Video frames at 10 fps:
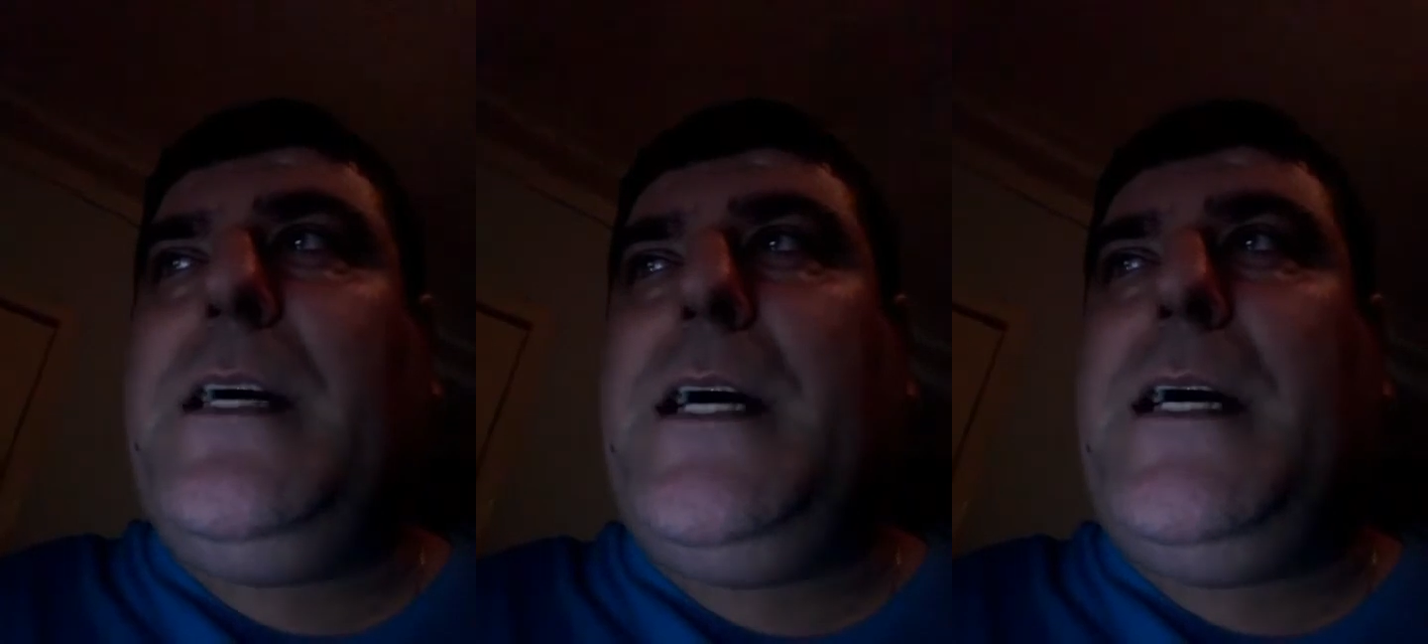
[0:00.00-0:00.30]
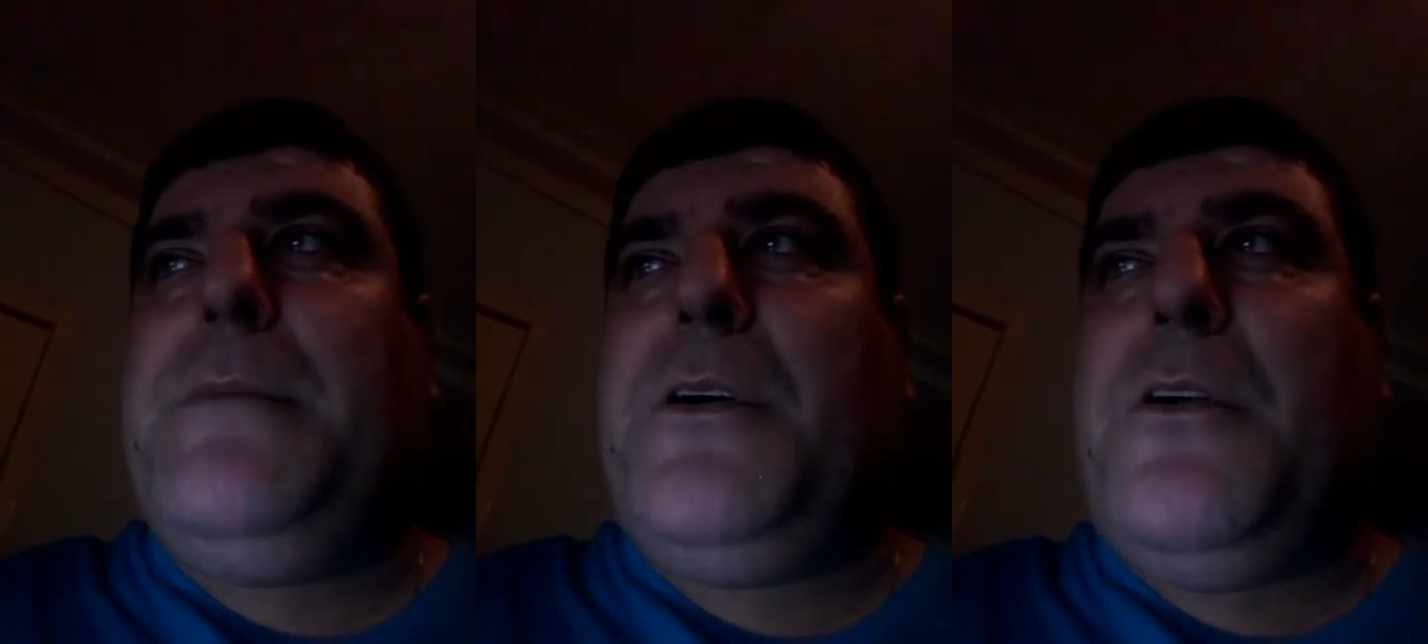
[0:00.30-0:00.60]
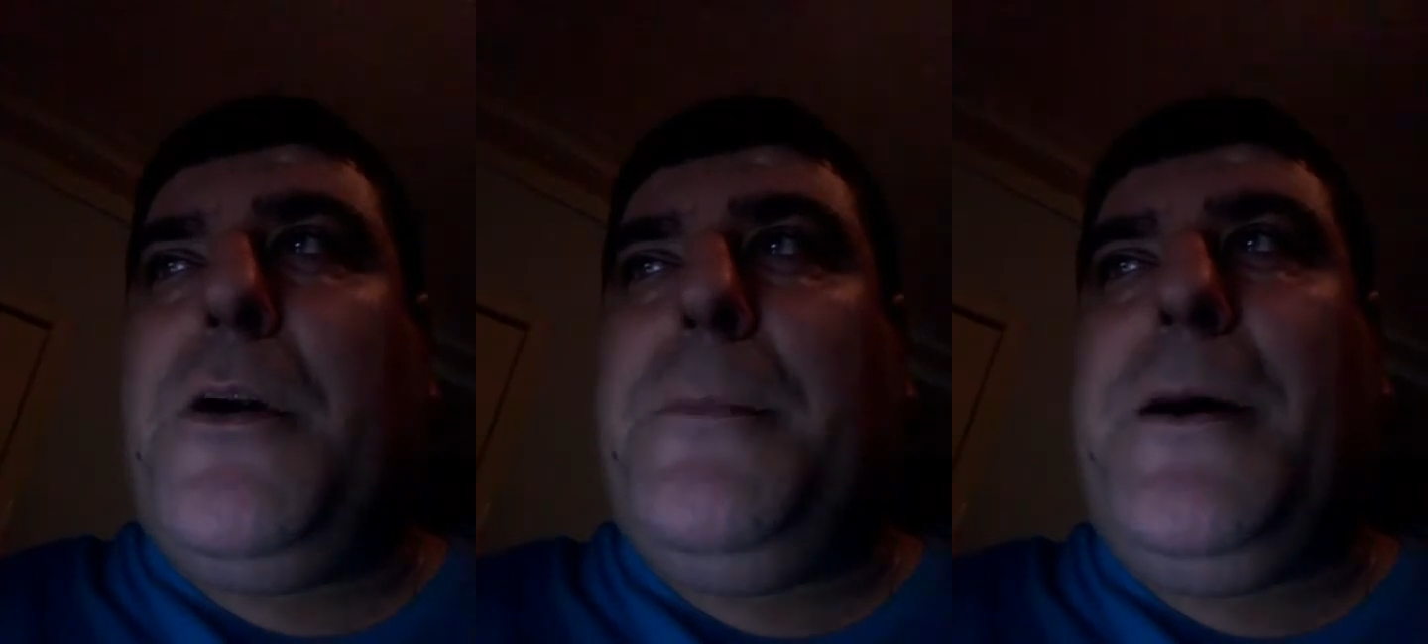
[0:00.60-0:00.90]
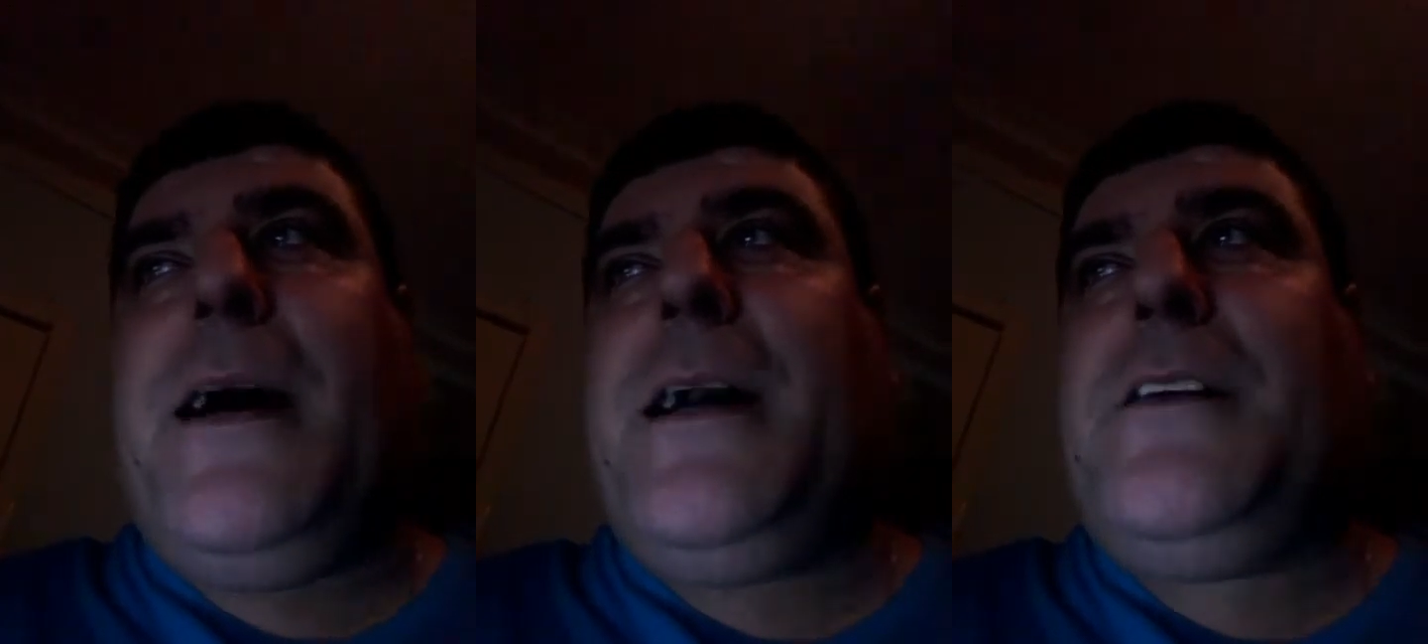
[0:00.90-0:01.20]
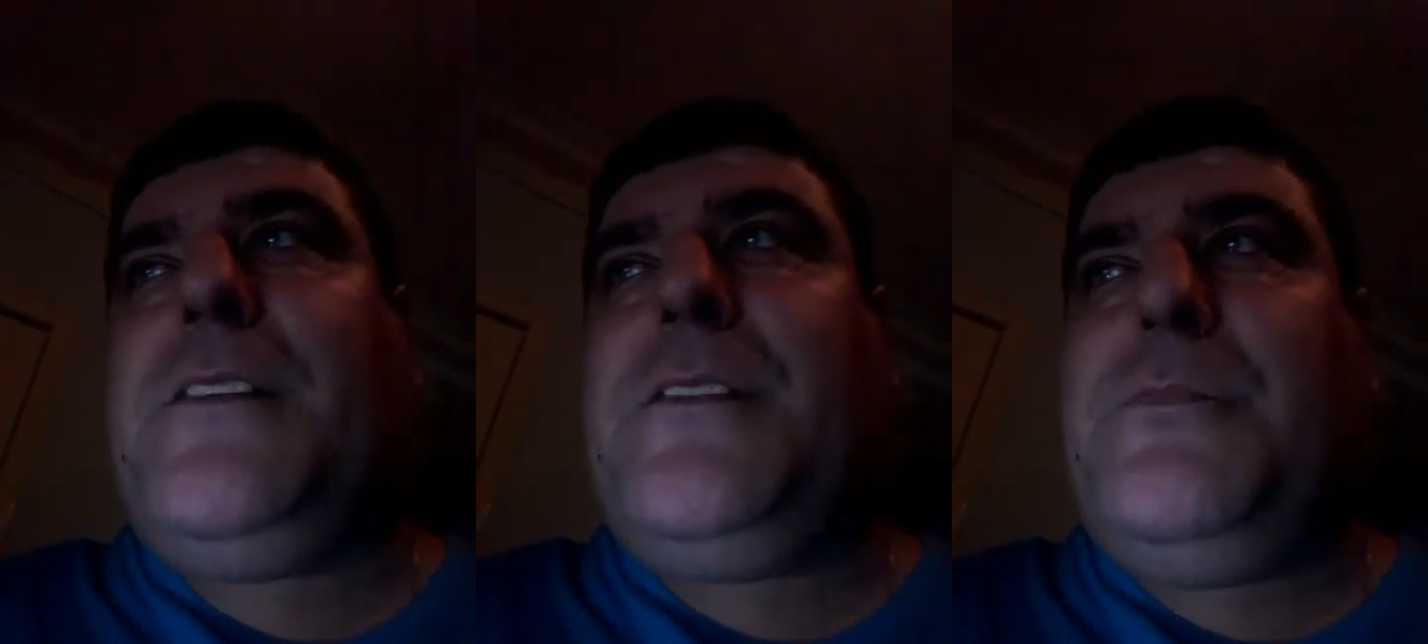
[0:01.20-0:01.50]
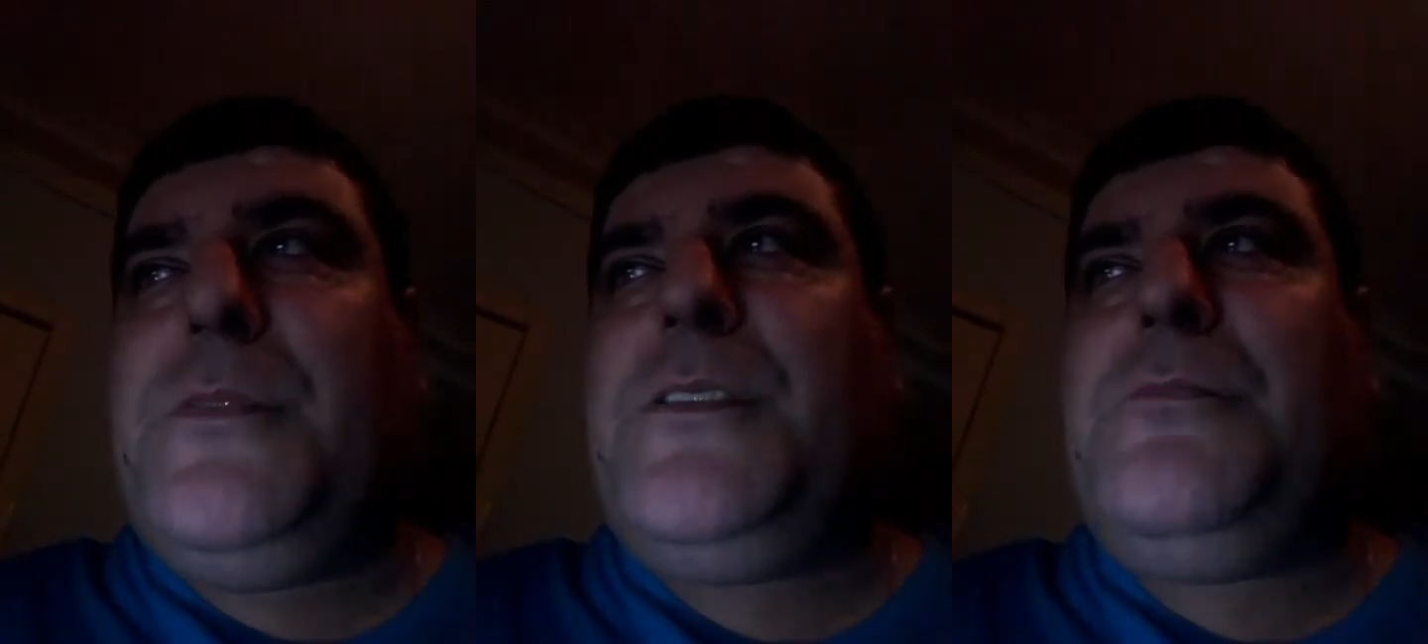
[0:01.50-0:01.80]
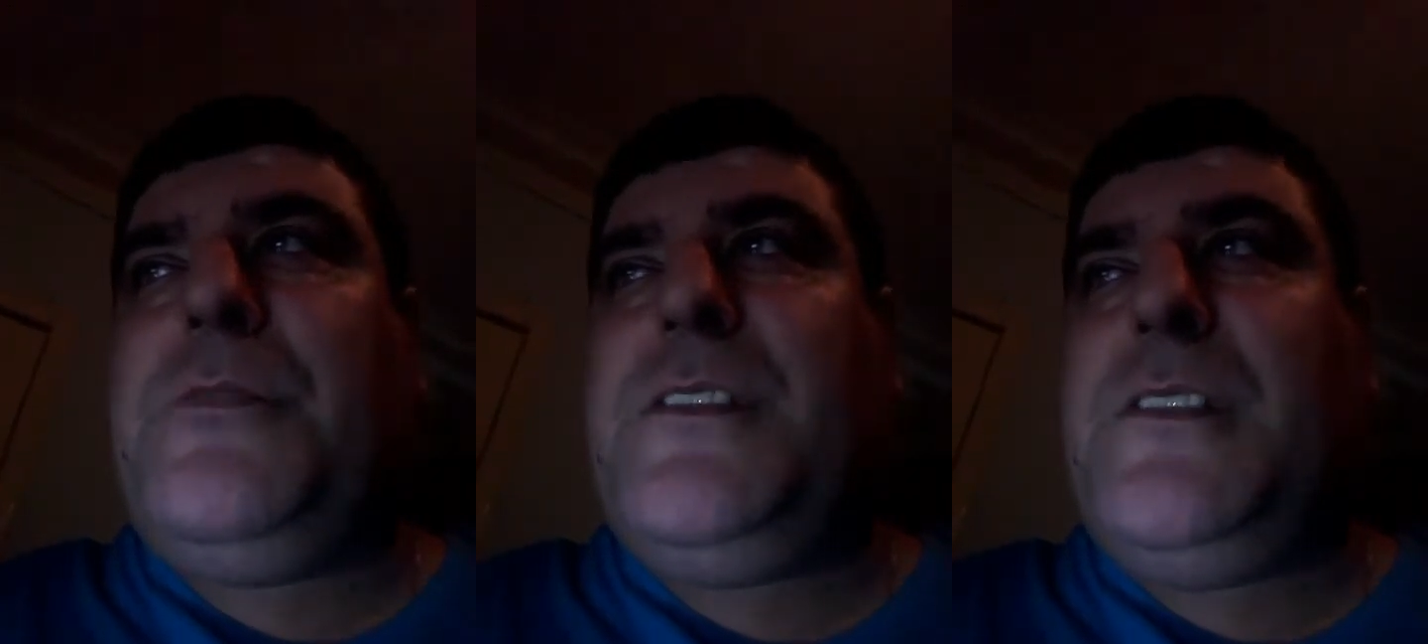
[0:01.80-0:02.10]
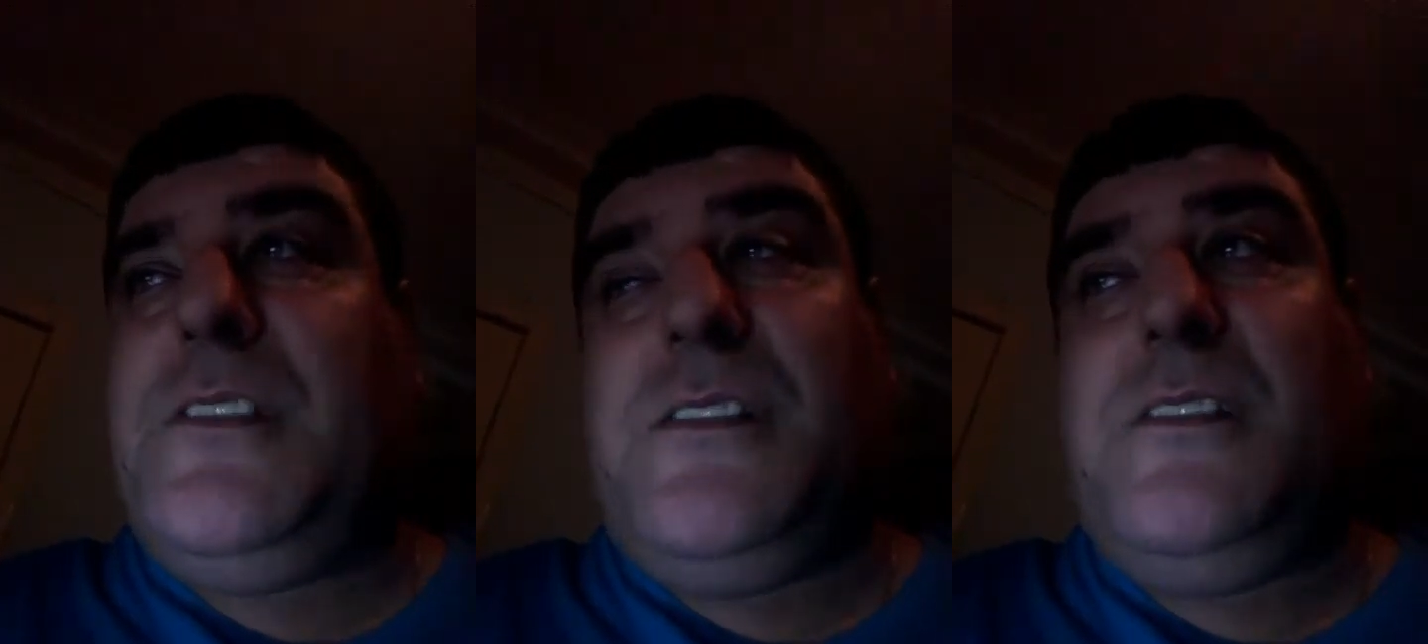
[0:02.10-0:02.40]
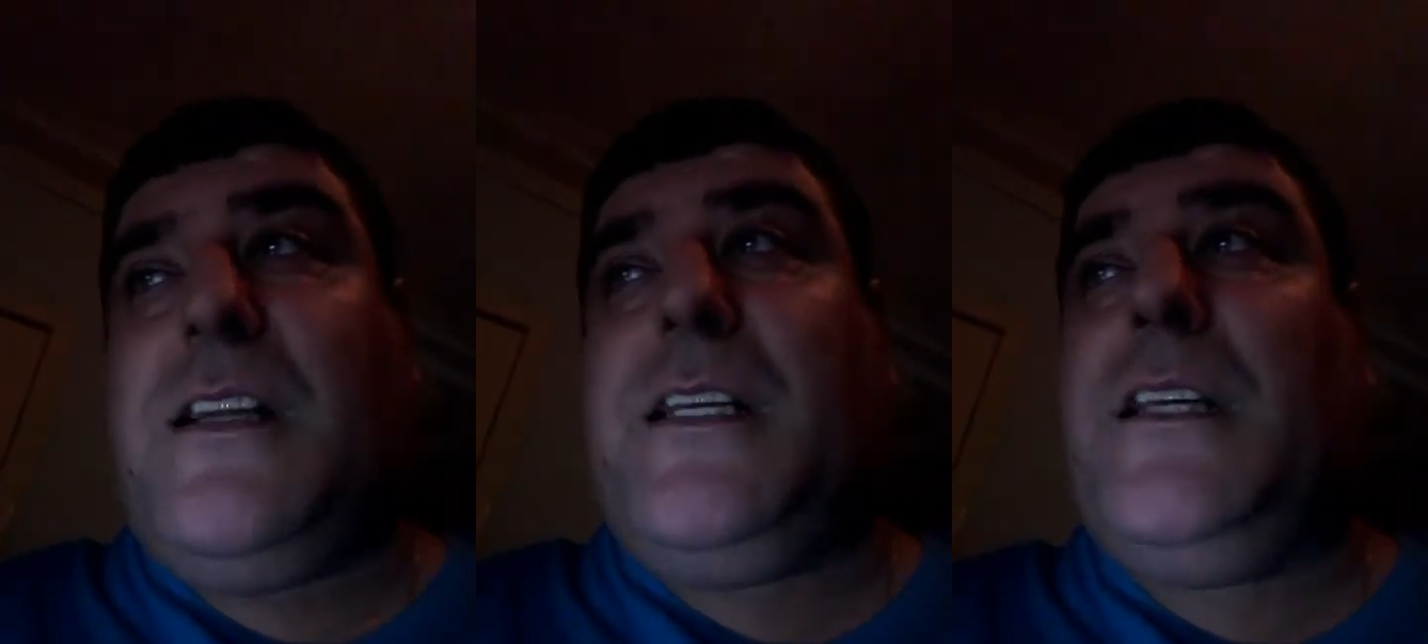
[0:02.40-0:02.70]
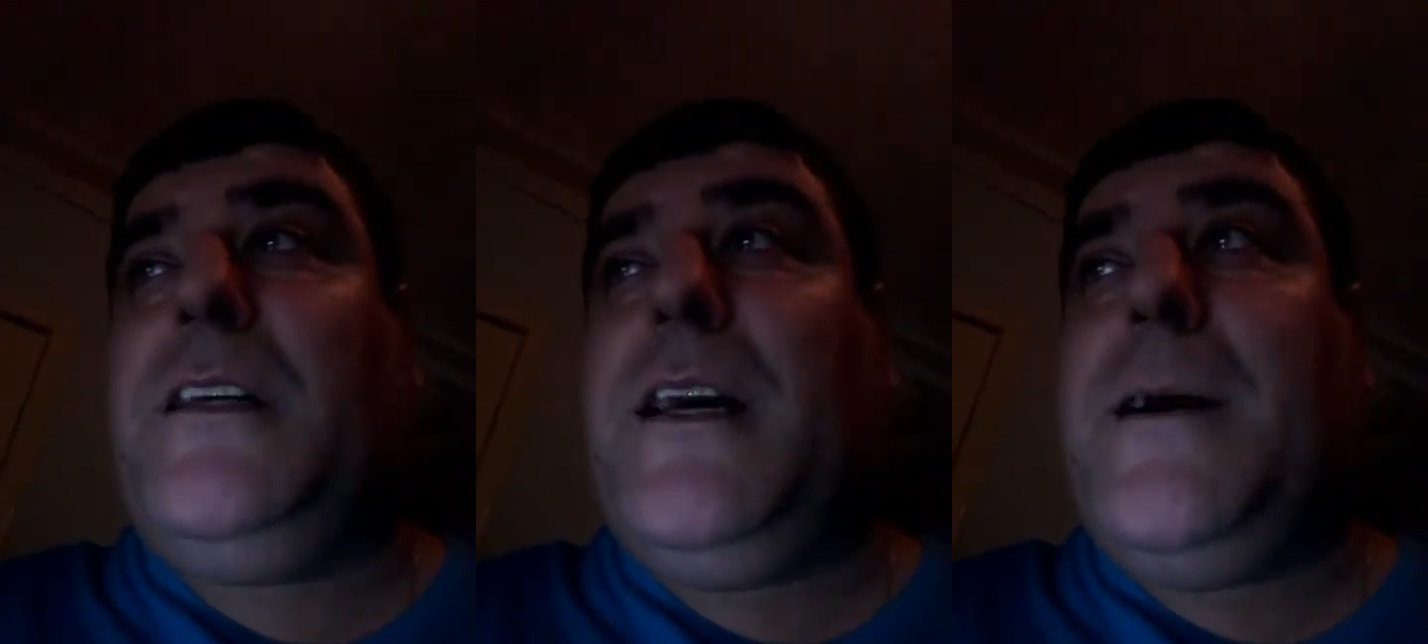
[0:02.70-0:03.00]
in Macquarie Park was just a stunning,